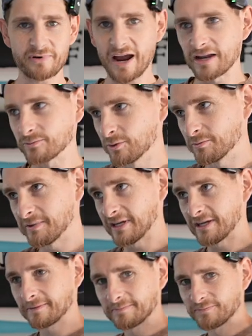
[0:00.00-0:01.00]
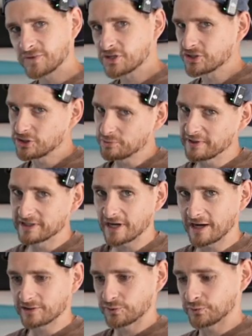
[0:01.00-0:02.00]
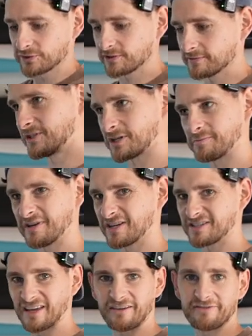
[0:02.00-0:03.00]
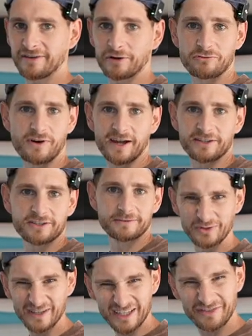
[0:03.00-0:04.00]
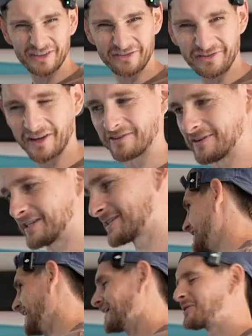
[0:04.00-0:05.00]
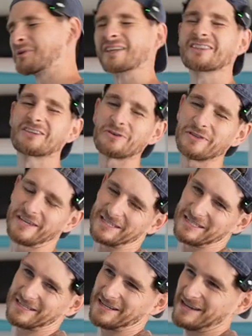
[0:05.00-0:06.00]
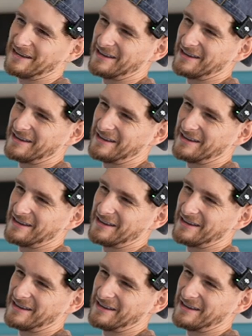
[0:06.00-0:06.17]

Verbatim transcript: brand would be stupid titles just because they feel right. Doing this for the fun of it. I don't want to do this